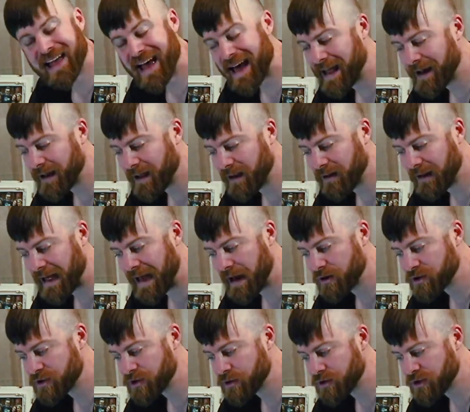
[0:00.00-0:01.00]
that
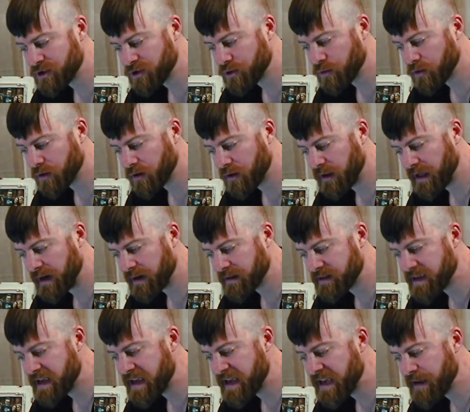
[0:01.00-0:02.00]
allows you to
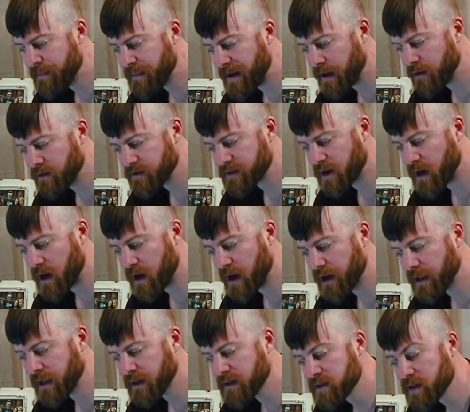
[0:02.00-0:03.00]
collect emails on
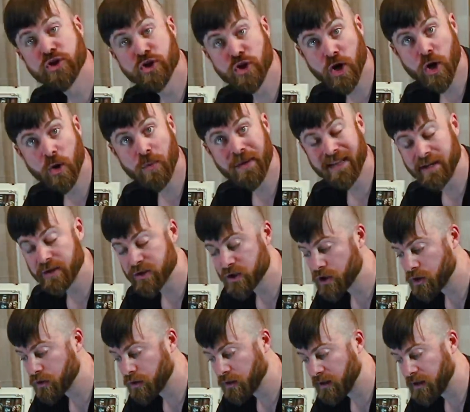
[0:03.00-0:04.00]
it to go
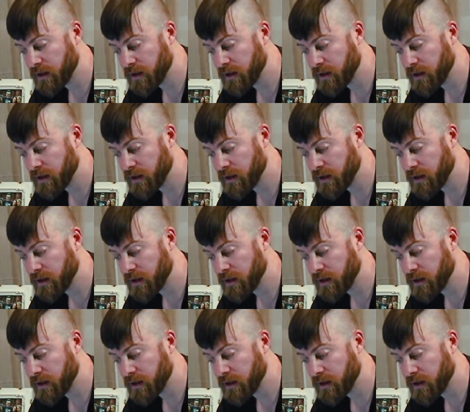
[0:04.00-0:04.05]
into your